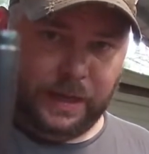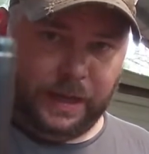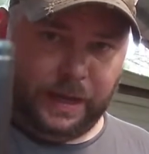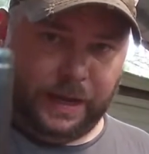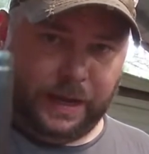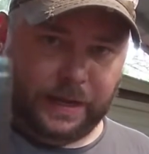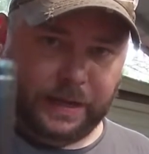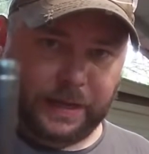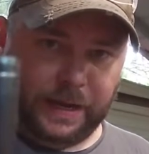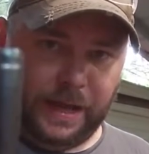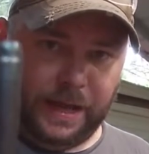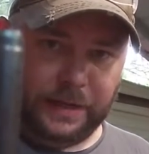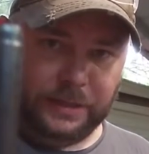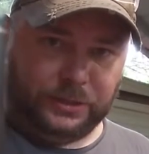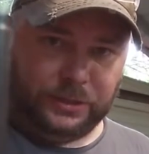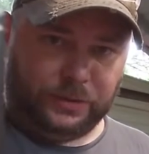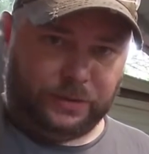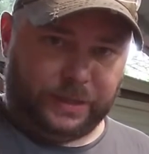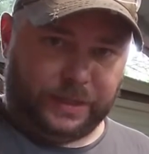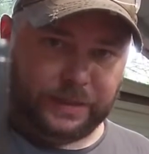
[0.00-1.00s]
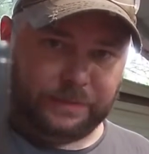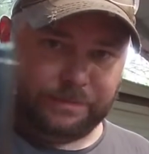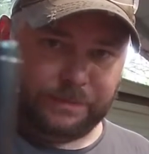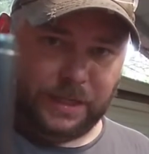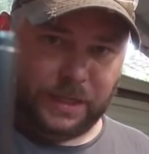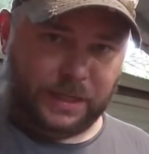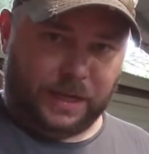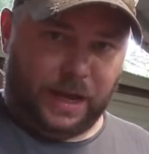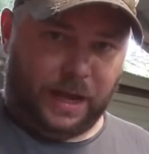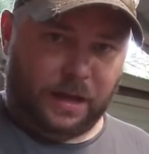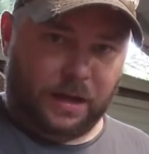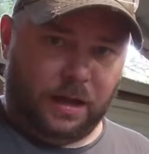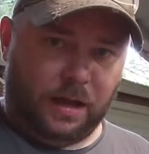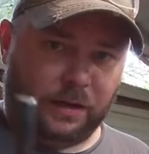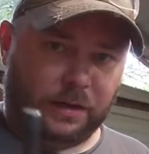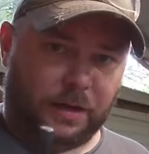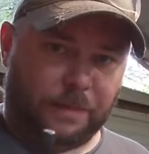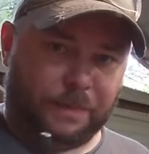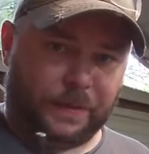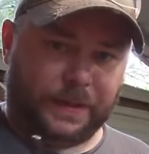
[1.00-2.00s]
And it actually got
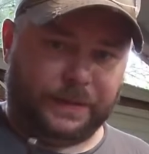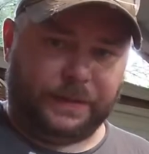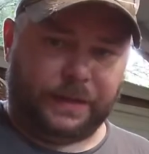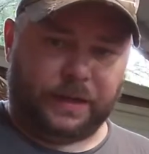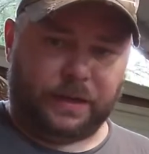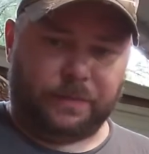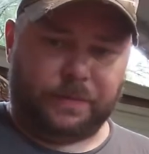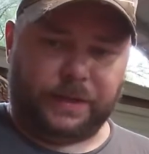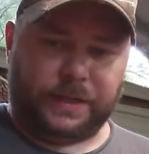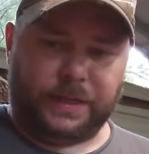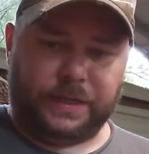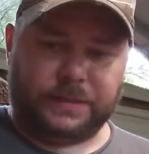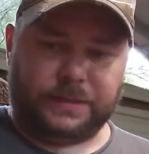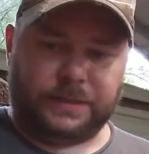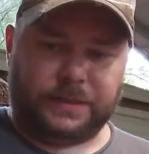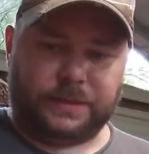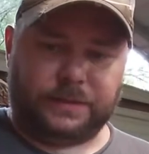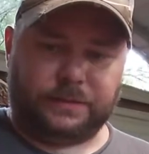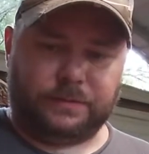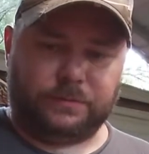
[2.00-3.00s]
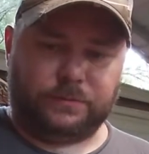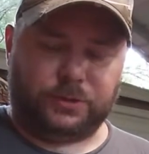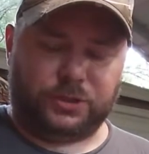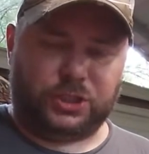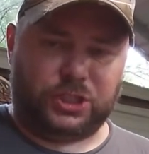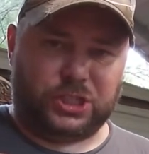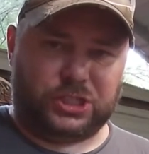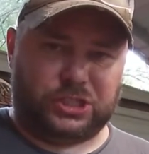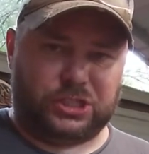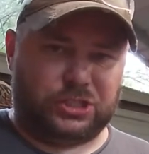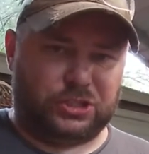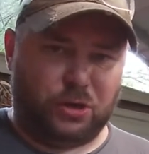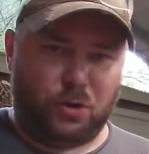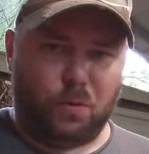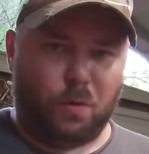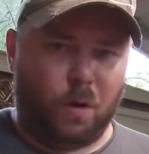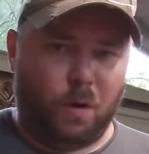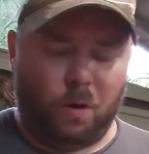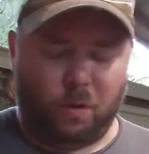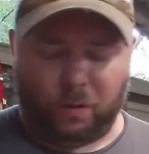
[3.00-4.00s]
hung up in there because it was just
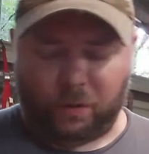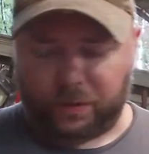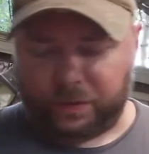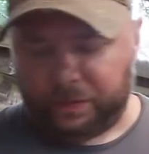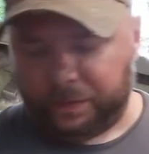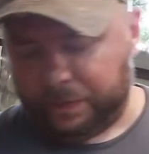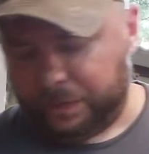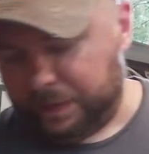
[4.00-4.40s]
so hard.